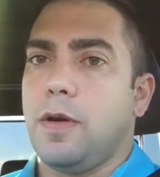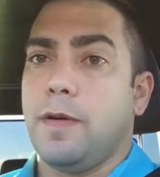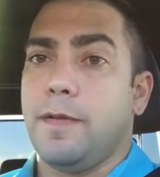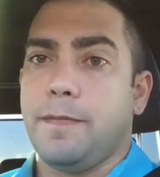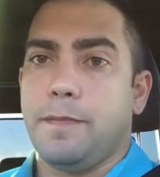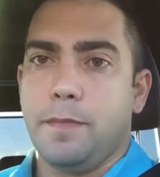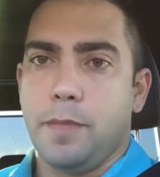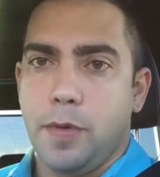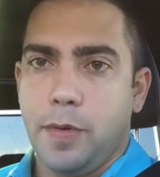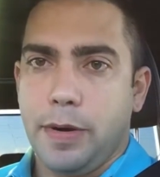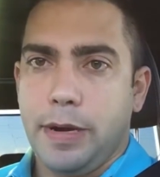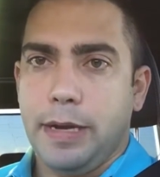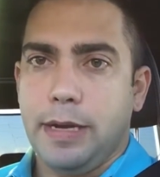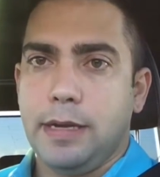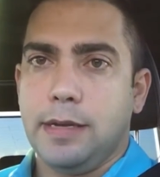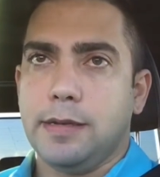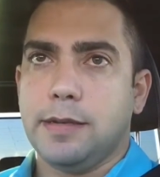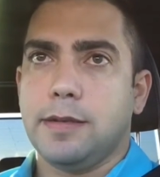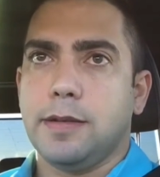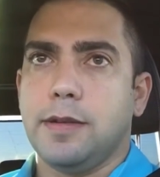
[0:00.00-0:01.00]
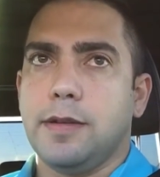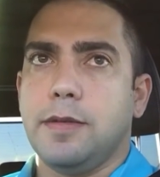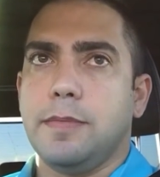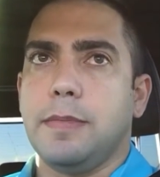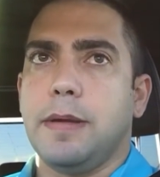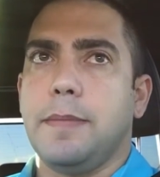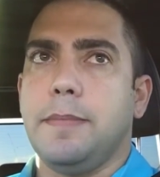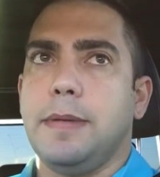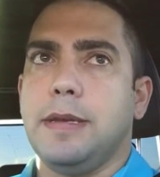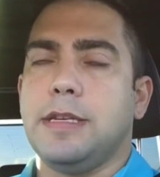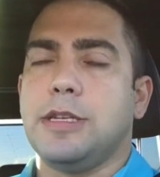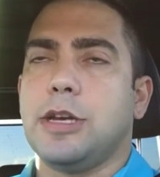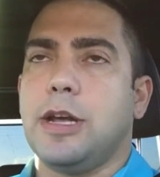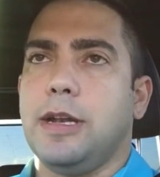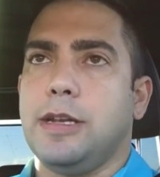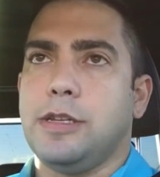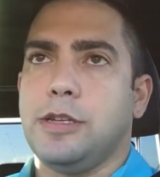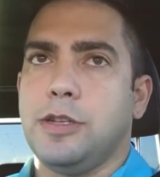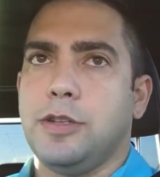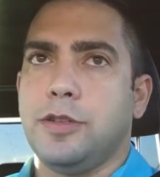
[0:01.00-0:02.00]
of money so you may be
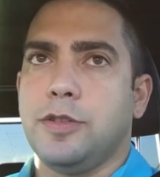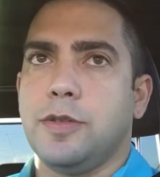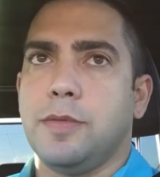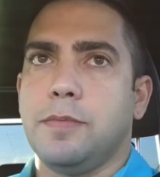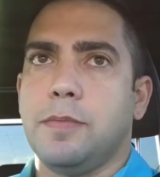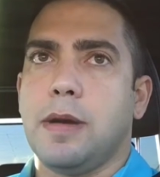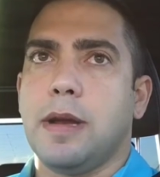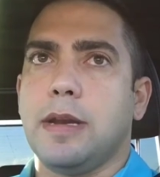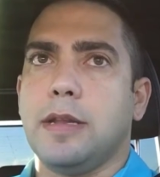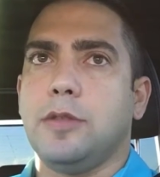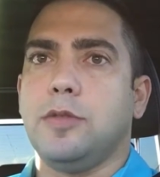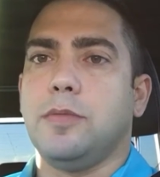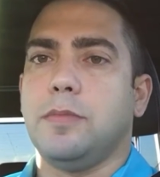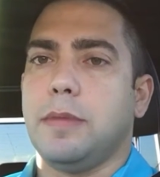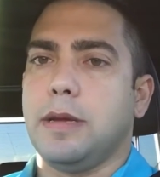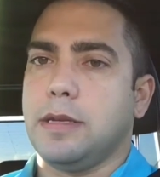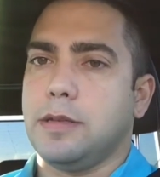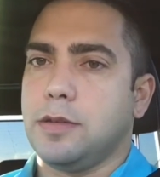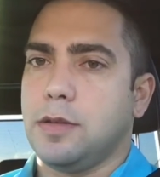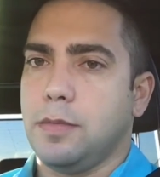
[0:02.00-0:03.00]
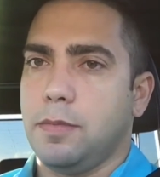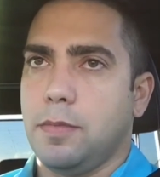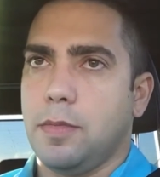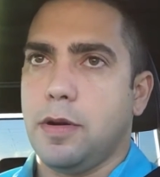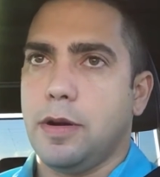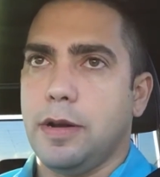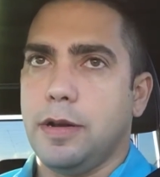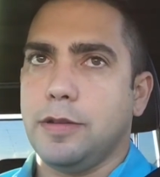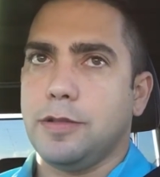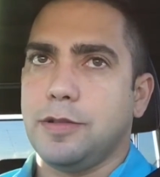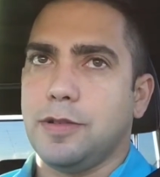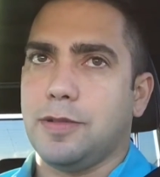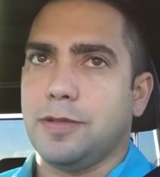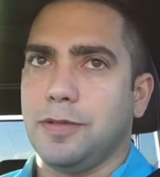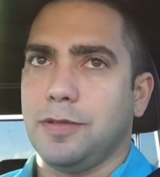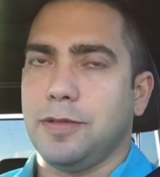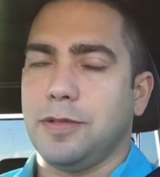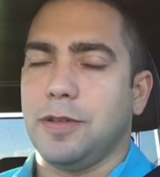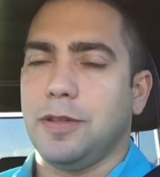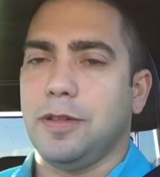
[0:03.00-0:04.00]
challenging somebody to make some money
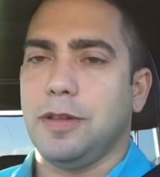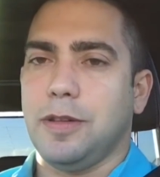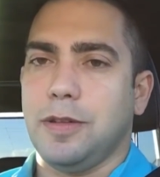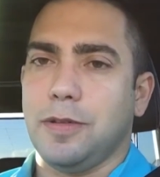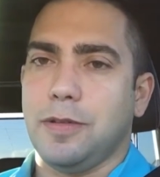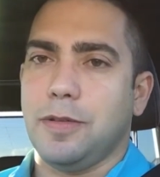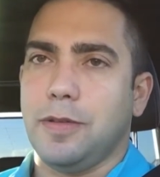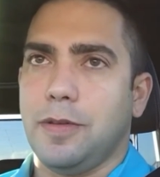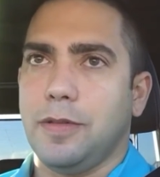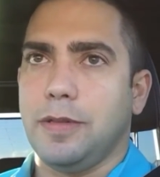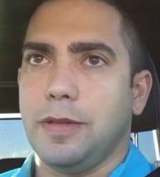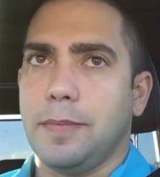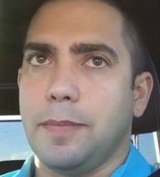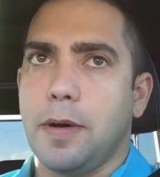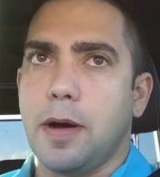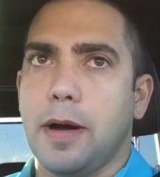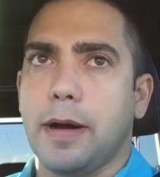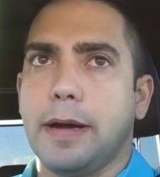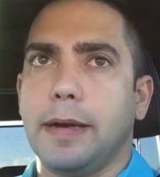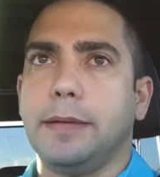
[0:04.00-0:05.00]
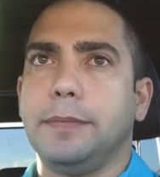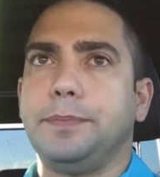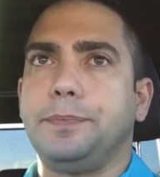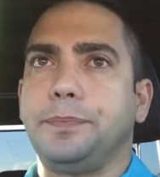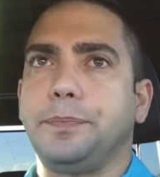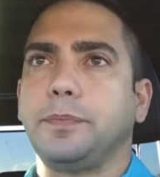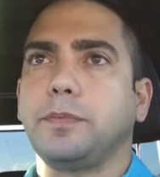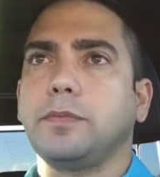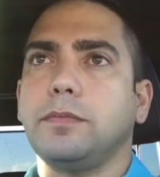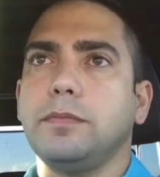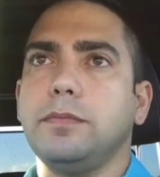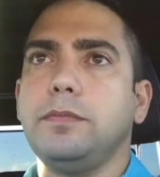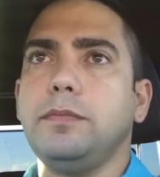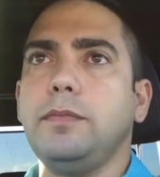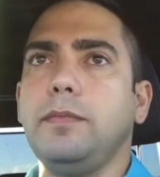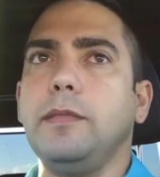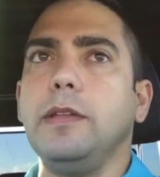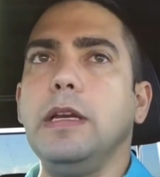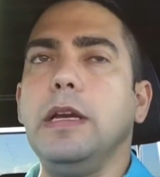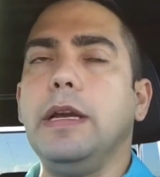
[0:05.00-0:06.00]
some something on, on the pocket
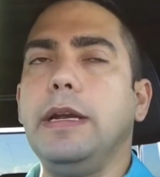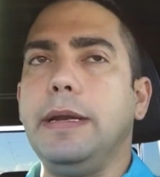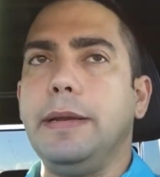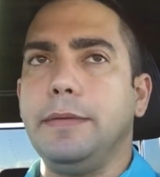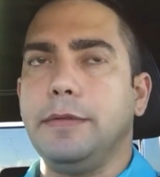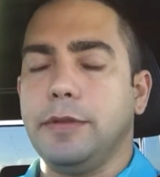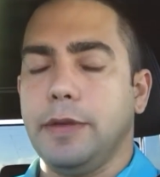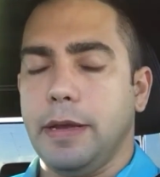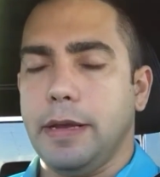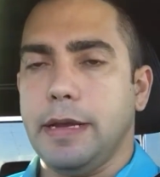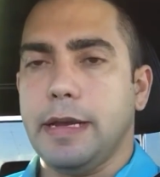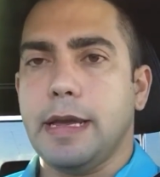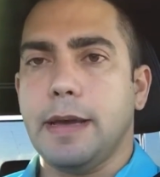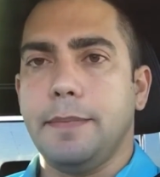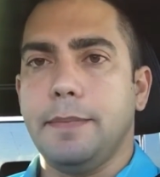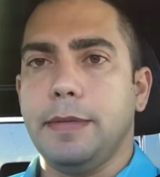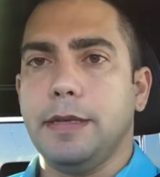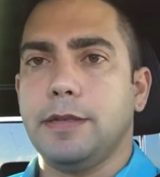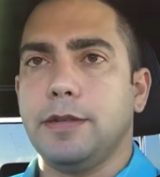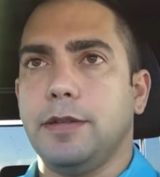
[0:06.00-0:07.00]
and it, it can be